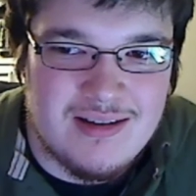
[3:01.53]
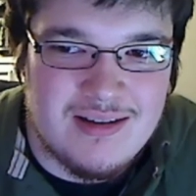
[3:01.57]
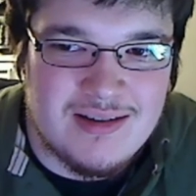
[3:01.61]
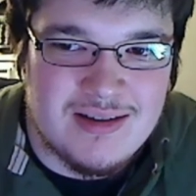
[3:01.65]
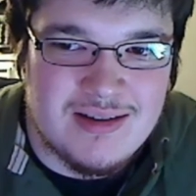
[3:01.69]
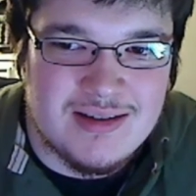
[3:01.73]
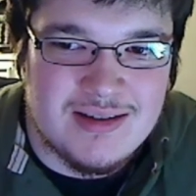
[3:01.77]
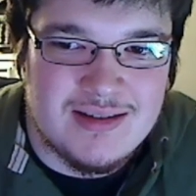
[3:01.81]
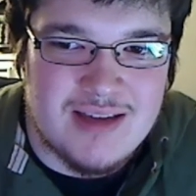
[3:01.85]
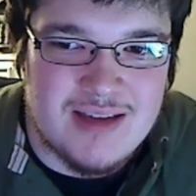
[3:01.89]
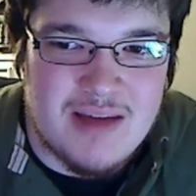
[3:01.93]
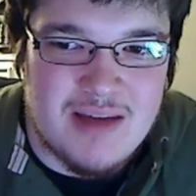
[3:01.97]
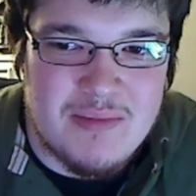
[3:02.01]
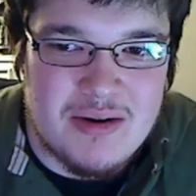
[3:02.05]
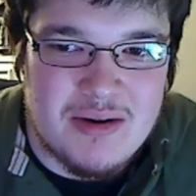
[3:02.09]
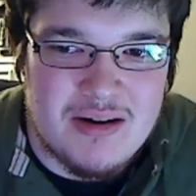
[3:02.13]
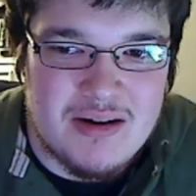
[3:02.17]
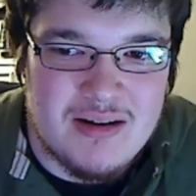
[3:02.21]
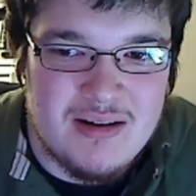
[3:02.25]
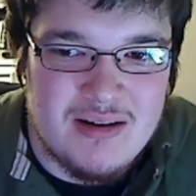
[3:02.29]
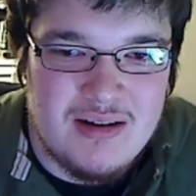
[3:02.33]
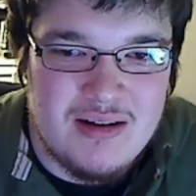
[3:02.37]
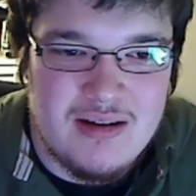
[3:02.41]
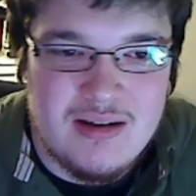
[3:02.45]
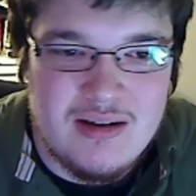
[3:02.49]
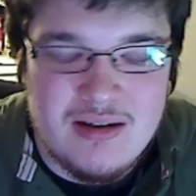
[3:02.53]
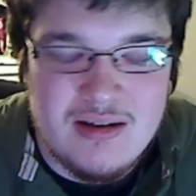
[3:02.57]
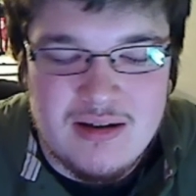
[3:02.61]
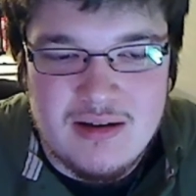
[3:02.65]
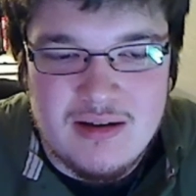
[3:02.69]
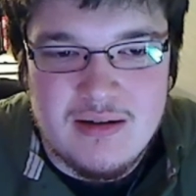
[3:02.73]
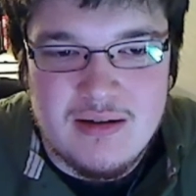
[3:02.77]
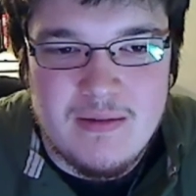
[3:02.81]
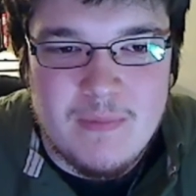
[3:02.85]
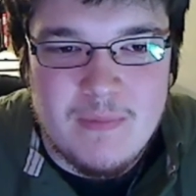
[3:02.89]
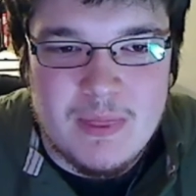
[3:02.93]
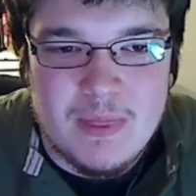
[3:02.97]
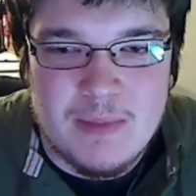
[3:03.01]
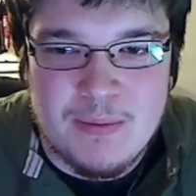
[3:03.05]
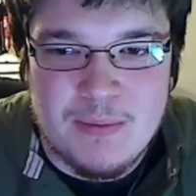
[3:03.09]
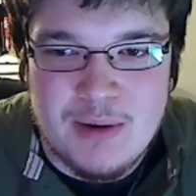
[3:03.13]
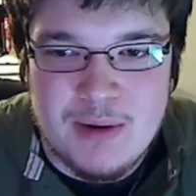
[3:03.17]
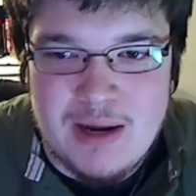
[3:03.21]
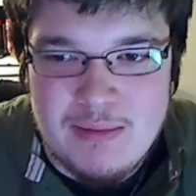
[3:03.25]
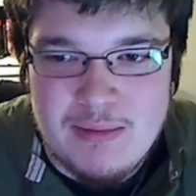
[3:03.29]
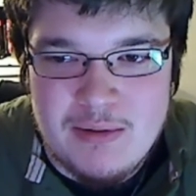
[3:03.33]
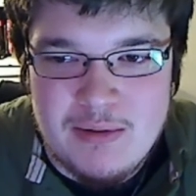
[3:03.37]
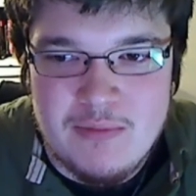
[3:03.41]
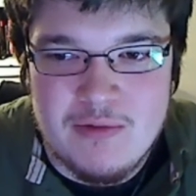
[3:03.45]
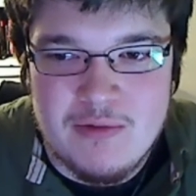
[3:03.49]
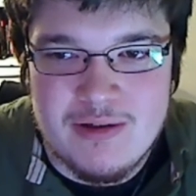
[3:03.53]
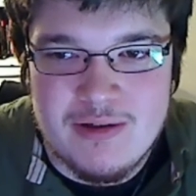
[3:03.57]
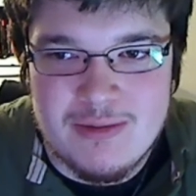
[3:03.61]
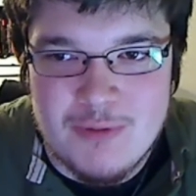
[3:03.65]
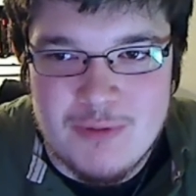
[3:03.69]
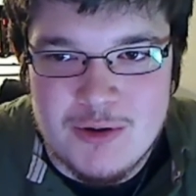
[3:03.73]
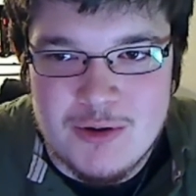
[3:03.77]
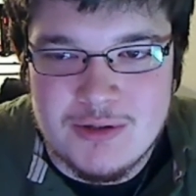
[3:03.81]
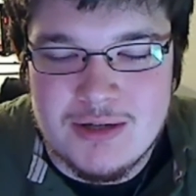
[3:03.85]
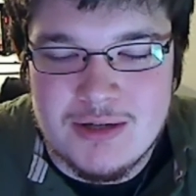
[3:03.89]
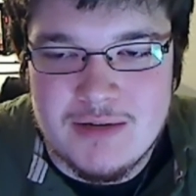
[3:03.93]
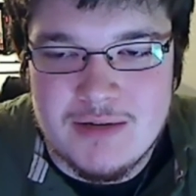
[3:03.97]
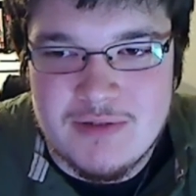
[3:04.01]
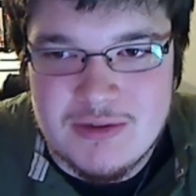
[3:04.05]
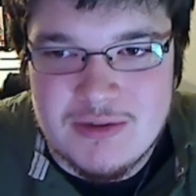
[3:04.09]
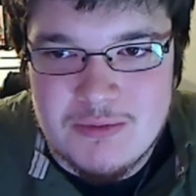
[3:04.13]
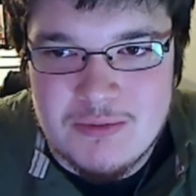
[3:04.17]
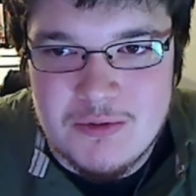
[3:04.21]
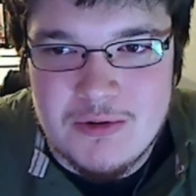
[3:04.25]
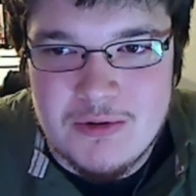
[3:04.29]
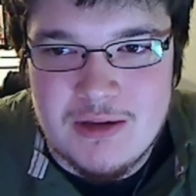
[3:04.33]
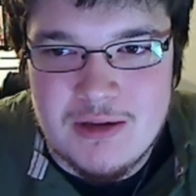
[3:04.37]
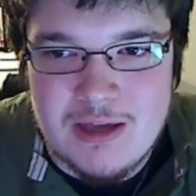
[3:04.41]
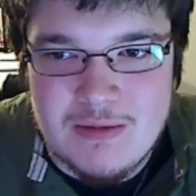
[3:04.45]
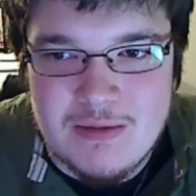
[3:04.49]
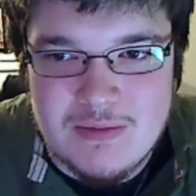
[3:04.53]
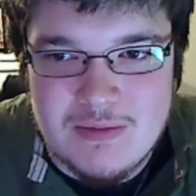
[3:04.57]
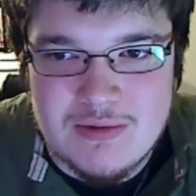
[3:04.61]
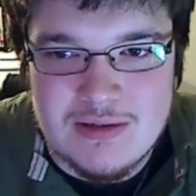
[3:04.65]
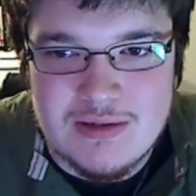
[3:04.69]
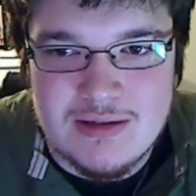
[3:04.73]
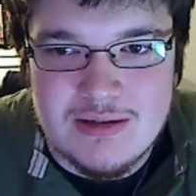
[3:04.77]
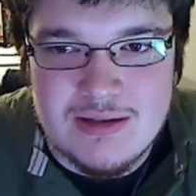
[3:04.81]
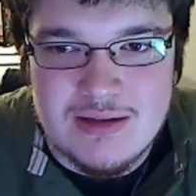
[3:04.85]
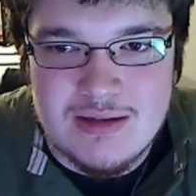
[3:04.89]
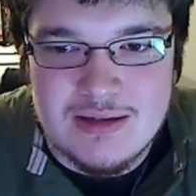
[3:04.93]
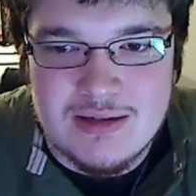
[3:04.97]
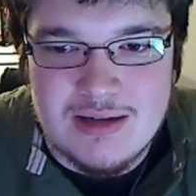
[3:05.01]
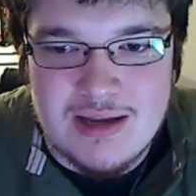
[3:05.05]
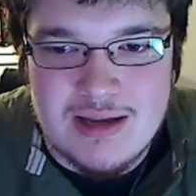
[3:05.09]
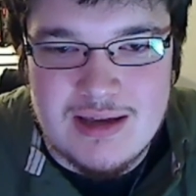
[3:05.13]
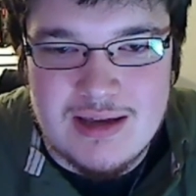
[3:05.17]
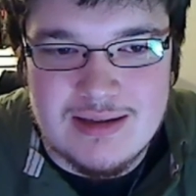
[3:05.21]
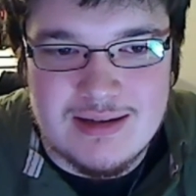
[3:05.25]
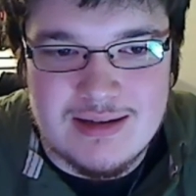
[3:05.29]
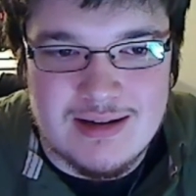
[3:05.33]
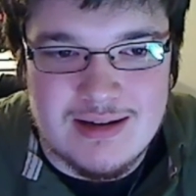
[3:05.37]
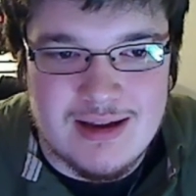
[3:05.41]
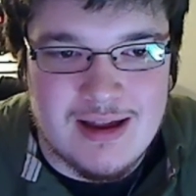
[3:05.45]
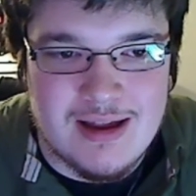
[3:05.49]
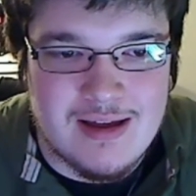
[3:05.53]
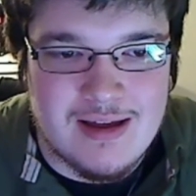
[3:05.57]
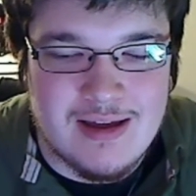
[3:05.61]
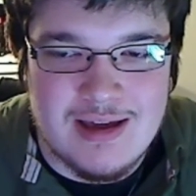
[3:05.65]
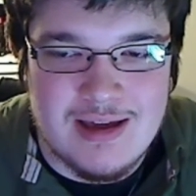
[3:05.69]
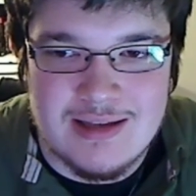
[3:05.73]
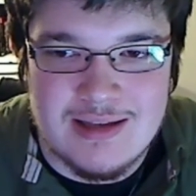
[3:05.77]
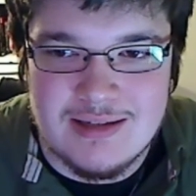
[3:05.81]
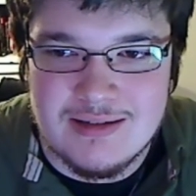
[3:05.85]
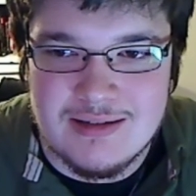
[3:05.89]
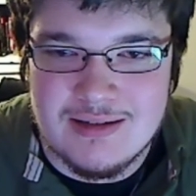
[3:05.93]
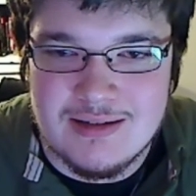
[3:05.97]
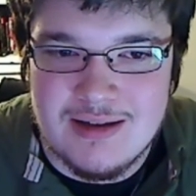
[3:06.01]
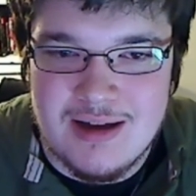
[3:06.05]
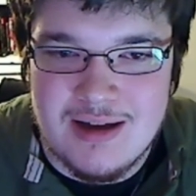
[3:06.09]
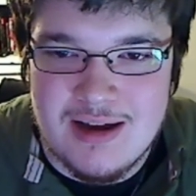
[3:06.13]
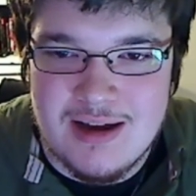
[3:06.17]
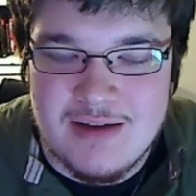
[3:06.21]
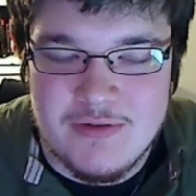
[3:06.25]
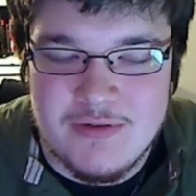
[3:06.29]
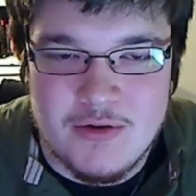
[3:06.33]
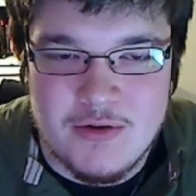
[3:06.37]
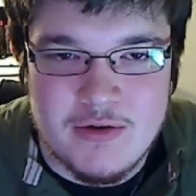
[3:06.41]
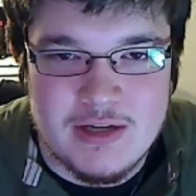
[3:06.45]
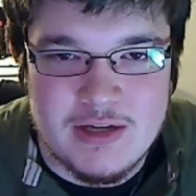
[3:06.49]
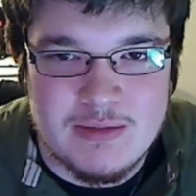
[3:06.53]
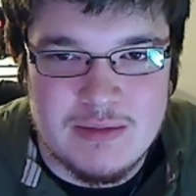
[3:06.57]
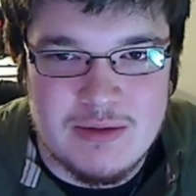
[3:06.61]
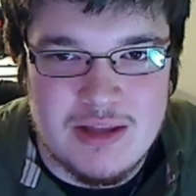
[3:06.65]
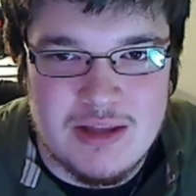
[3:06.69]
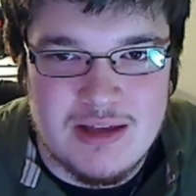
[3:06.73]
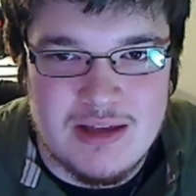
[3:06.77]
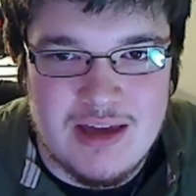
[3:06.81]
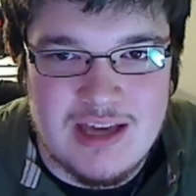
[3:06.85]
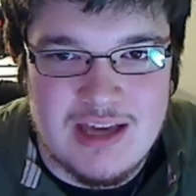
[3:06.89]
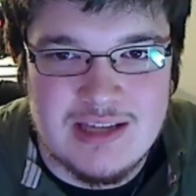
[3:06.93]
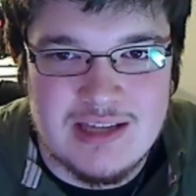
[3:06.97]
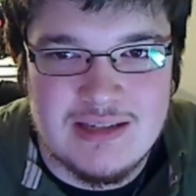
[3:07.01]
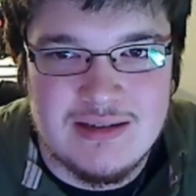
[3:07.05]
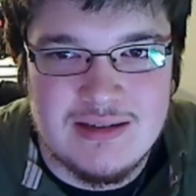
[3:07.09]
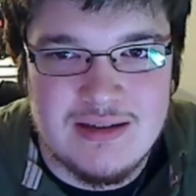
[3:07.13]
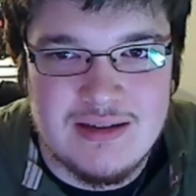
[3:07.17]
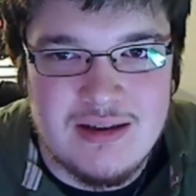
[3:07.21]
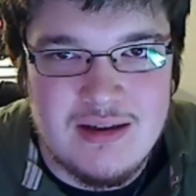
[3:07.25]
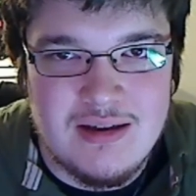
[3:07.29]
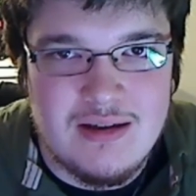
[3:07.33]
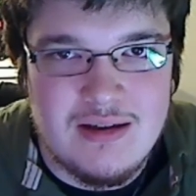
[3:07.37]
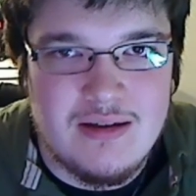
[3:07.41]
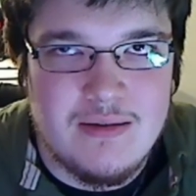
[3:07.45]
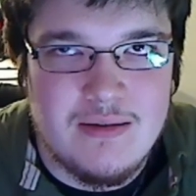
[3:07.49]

to summer. The problem with most Harvest Moon games these days, and I guess it's kind of always been the case,